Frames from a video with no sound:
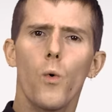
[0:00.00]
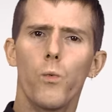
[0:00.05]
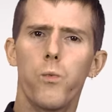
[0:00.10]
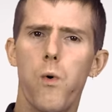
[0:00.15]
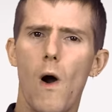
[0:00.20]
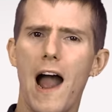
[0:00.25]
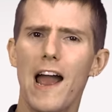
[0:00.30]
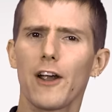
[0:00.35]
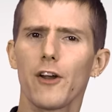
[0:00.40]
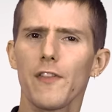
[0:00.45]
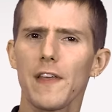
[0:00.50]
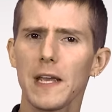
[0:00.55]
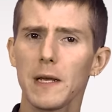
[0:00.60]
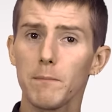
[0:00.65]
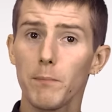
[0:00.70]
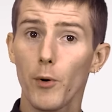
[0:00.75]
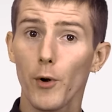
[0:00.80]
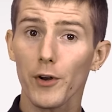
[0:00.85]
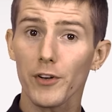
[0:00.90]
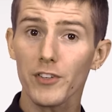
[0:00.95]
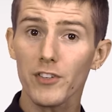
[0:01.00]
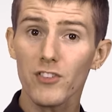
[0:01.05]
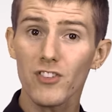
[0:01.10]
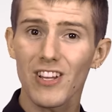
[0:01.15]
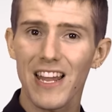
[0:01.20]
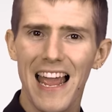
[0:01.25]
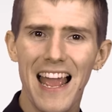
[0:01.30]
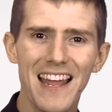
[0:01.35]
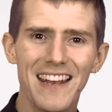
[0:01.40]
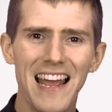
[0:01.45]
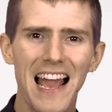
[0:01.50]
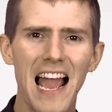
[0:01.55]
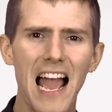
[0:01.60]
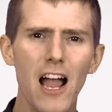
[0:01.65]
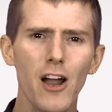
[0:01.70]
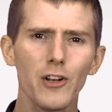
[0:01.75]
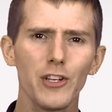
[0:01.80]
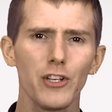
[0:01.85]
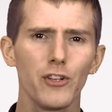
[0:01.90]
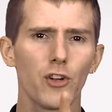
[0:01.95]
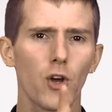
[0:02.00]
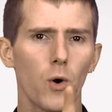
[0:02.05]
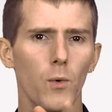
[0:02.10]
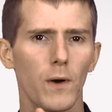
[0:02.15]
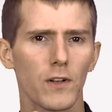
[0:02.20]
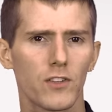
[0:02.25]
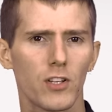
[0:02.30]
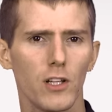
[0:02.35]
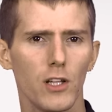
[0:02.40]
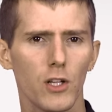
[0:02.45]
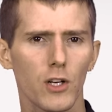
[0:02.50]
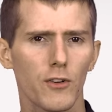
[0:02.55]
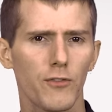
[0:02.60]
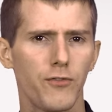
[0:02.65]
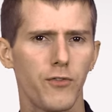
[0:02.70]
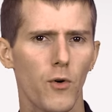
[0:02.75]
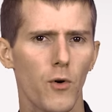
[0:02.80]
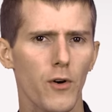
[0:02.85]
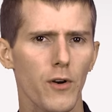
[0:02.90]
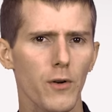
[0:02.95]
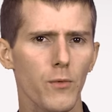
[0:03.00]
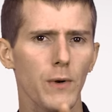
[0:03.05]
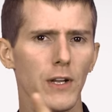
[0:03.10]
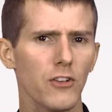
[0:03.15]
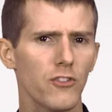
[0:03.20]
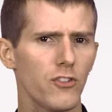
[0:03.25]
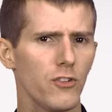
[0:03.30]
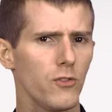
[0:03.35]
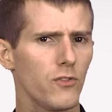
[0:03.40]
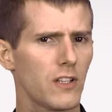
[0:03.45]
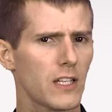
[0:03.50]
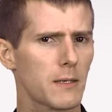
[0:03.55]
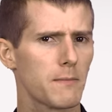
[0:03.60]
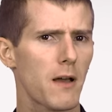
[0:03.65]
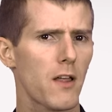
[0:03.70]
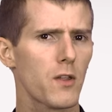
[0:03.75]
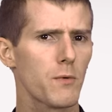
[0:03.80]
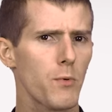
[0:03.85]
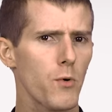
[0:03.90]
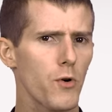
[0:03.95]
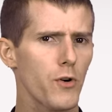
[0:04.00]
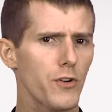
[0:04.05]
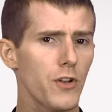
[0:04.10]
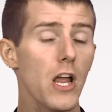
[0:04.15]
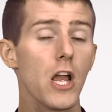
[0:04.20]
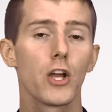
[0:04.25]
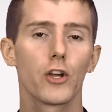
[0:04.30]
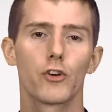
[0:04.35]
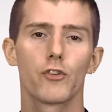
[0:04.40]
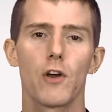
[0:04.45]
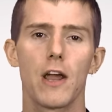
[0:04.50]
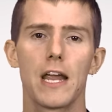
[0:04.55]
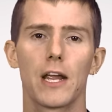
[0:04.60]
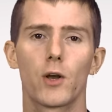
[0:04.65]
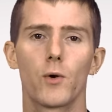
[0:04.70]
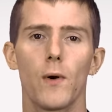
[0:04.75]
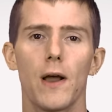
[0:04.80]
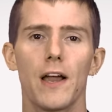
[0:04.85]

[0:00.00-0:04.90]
why are they important, and how do you know what to look for when choosing a motherboard? Great